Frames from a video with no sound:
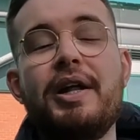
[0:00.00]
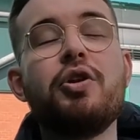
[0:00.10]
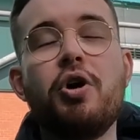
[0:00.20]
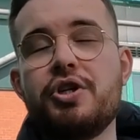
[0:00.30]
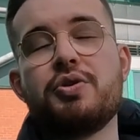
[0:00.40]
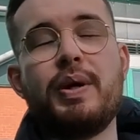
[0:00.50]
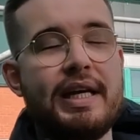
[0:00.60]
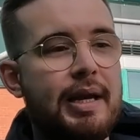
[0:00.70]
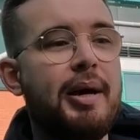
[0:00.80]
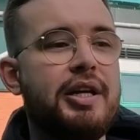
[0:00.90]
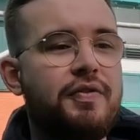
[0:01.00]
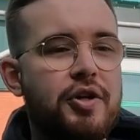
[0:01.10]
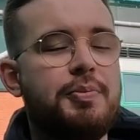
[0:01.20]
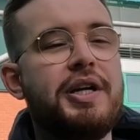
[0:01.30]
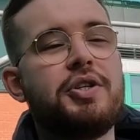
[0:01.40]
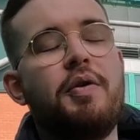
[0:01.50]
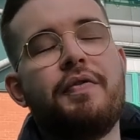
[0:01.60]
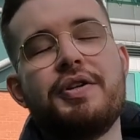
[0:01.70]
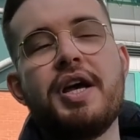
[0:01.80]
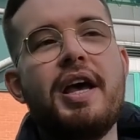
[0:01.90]
Brendan Rodgers, when he came in his first press
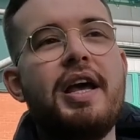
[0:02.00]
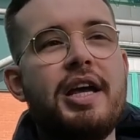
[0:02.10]
conference,